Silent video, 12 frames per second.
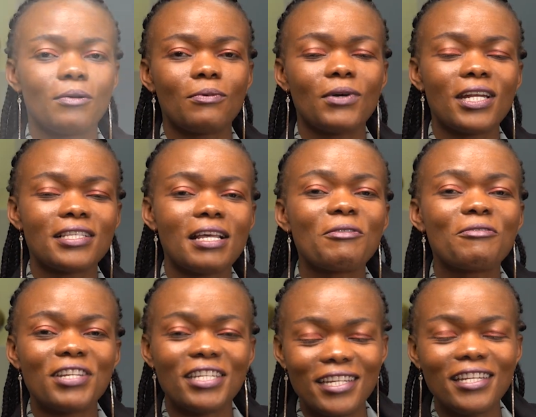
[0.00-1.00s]
What are some of
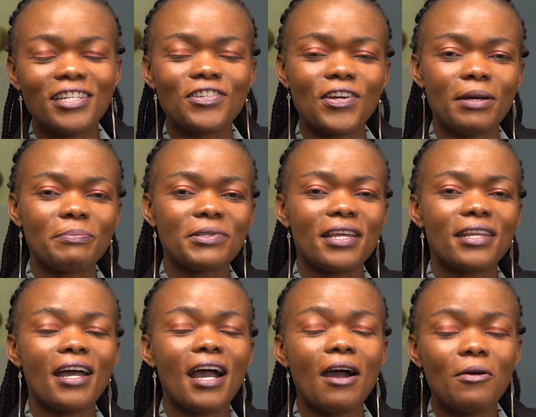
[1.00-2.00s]
the deadly traps and
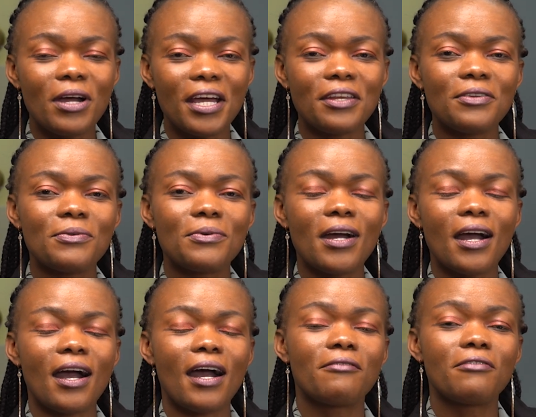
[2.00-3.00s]
how can you
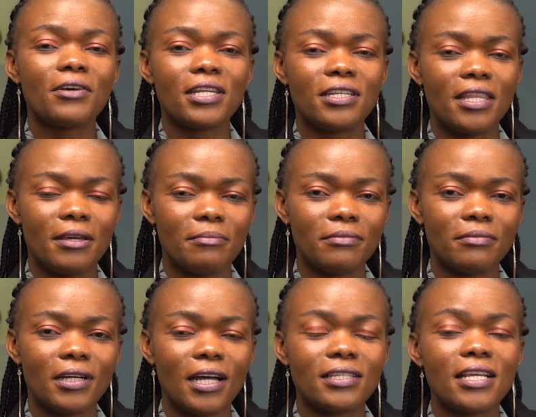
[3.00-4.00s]
avoid them
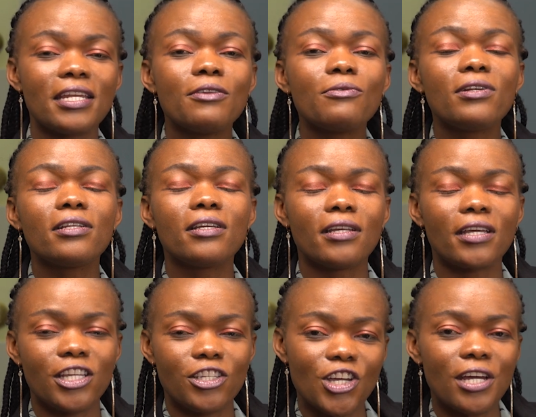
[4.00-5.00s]
as a new
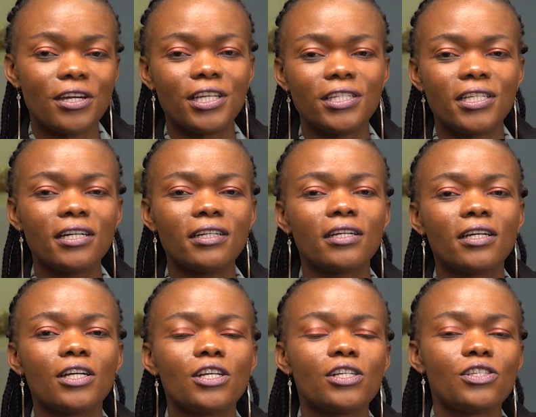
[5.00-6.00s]
HR leader?
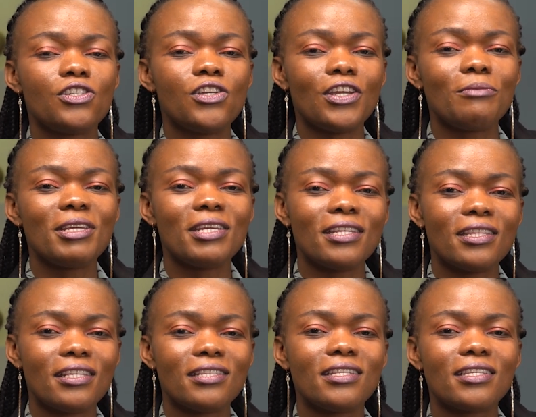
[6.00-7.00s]
Join me in
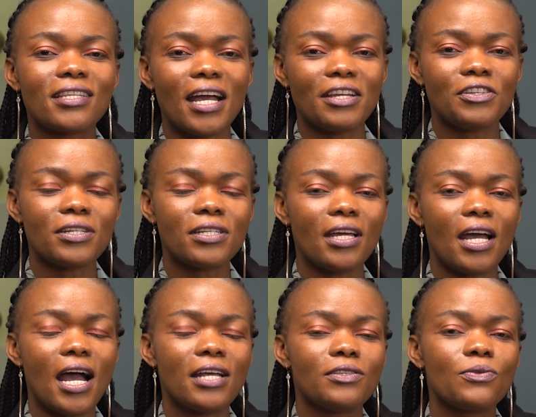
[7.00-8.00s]
this discussion
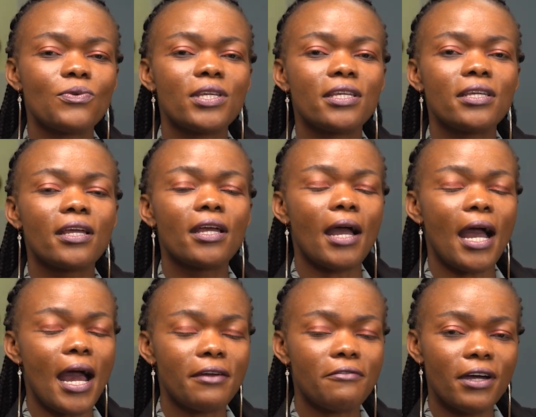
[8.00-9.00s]
as we
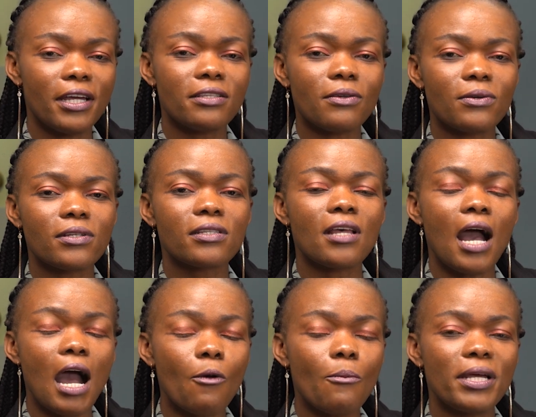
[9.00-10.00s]
advise on
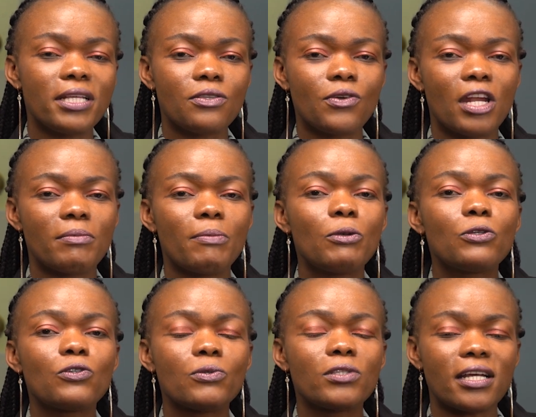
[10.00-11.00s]
how best you can be able
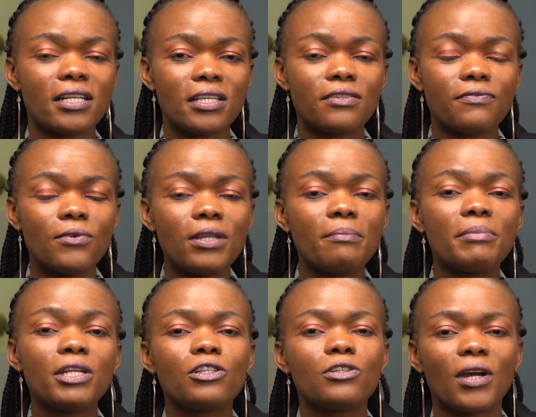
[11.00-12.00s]
to successfully
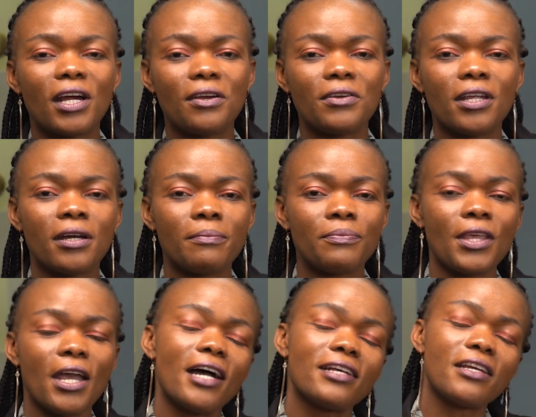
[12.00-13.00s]
build your career
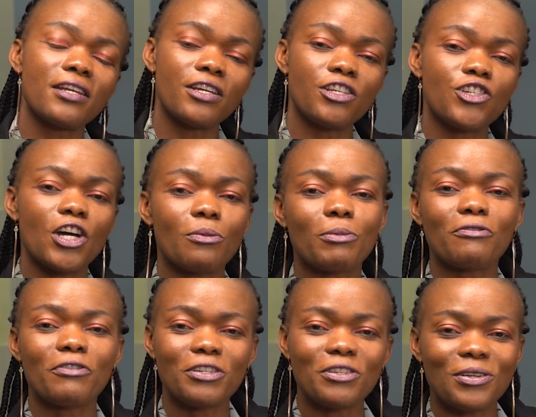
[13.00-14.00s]
as an HR
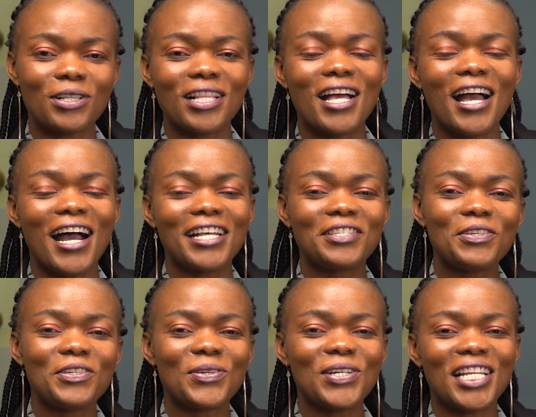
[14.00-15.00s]
professional. As
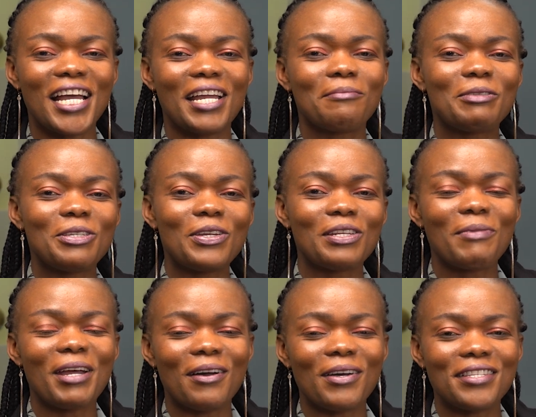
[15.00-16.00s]
usual, I am joined
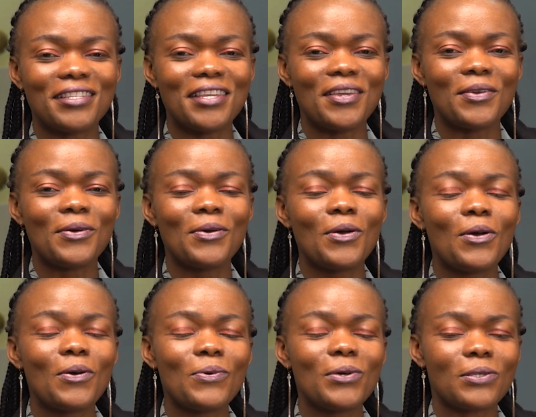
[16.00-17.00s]
by our CEO,
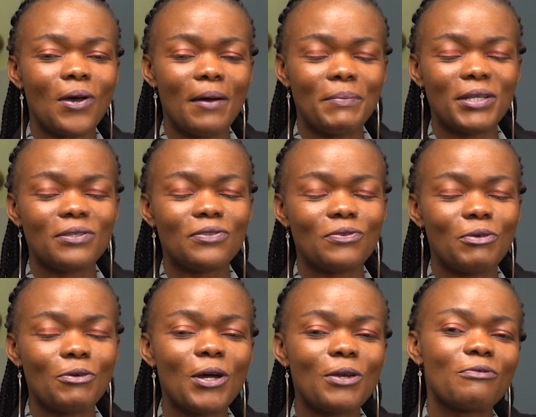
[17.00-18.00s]
who also happens to be
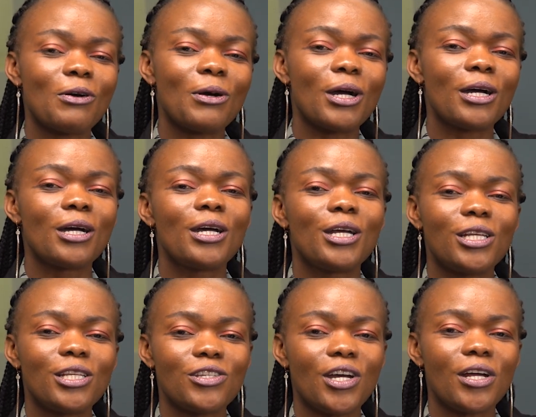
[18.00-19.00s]
one of our
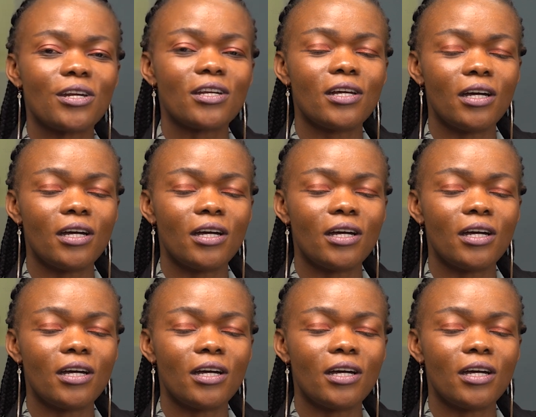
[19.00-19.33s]
HR